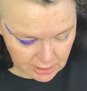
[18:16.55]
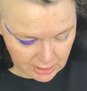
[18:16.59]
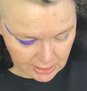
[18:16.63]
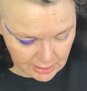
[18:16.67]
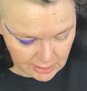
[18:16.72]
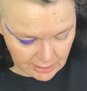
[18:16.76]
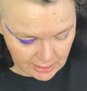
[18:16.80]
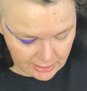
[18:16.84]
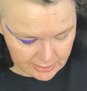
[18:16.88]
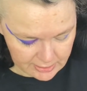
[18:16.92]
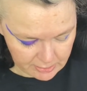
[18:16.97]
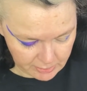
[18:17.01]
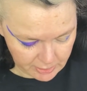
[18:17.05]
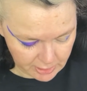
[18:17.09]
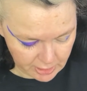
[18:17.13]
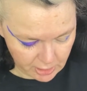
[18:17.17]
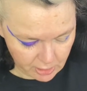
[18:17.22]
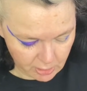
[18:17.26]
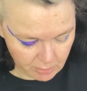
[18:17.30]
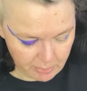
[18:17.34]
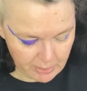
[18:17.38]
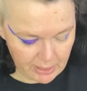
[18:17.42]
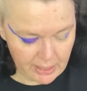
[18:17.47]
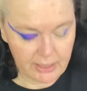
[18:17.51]
And then we're gonna go
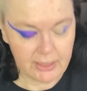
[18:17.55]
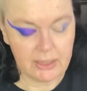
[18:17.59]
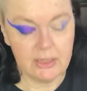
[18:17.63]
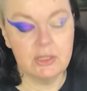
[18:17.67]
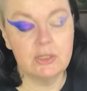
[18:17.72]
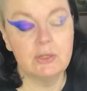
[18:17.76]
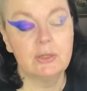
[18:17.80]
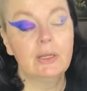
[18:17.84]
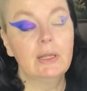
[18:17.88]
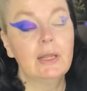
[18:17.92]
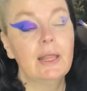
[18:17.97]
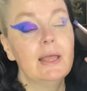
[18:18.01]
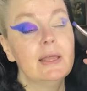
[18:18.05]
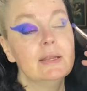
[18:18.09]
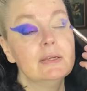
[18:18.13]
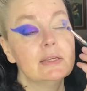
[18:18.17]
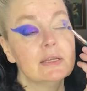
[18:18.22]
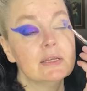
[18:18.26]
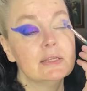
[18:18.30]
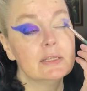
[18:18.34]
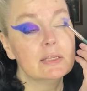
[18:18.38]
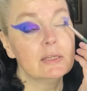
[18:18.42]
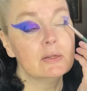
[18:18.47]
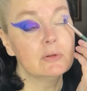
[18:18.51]
back into Atlantis,
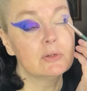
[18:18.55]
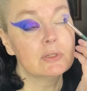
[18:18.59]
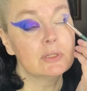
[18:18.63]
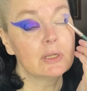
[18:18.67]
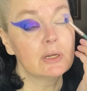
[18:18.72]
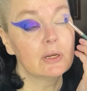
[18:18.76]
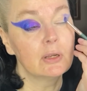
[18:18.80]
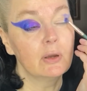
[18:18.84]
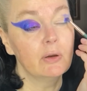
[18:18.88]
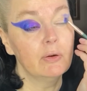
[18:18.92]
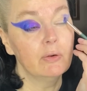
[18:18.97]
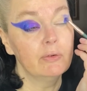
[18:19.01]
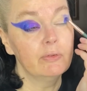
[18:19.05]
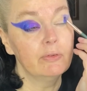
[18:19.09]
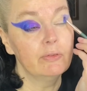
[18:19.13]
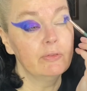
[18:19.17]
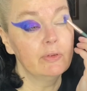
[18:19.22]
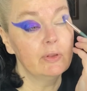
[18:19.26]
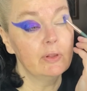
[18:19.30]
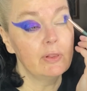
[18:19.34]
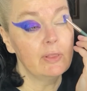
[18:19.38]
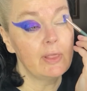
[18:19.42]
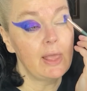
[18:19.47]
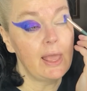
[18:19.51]
and they're just gonna go and fill
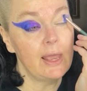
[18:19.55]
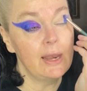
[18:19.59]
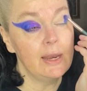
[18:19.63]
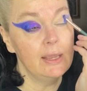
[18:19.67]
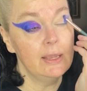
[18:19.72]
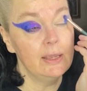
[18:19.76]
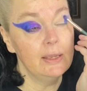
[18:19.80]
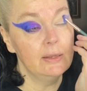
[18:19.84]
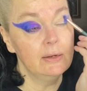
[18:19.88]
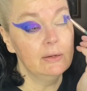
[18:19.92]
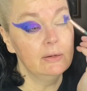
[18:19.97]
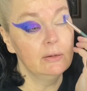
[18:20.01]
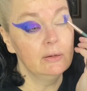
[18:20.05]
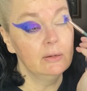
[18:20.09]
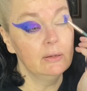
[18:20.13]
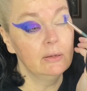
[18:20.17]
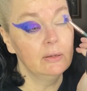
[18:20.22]
that in.